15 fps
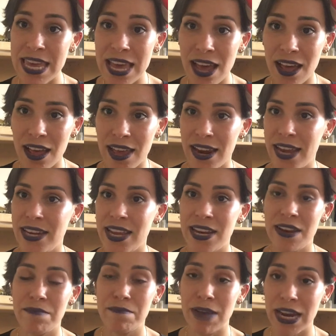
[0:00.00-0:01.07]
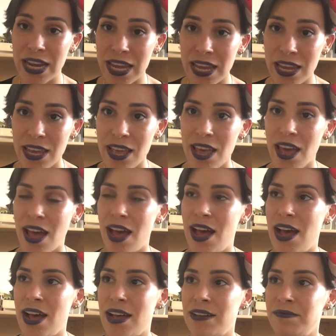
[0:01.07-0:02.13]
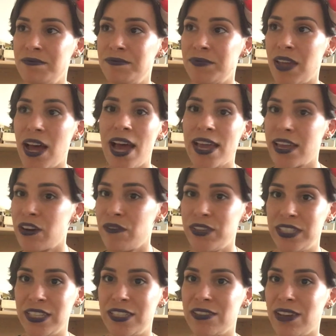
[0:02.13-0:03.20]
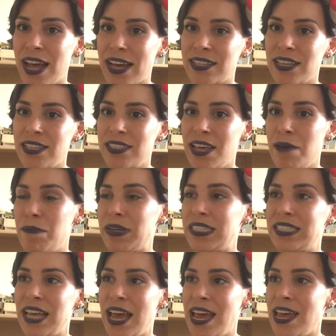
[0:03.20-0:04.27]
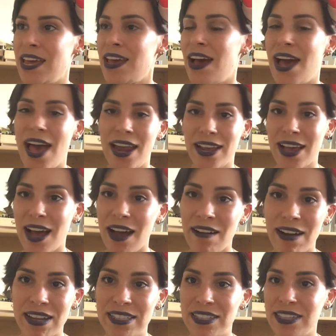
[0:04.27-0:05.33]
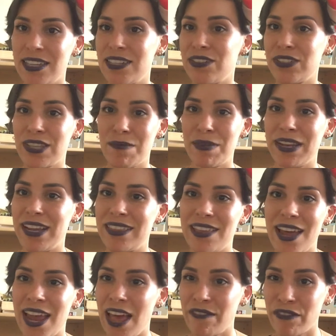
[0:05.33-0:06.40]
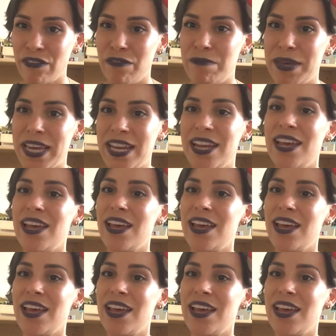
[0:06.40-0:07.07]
here and I needed money, I can obviously still access it, but say I had a car accident or something like that, heaven forbid,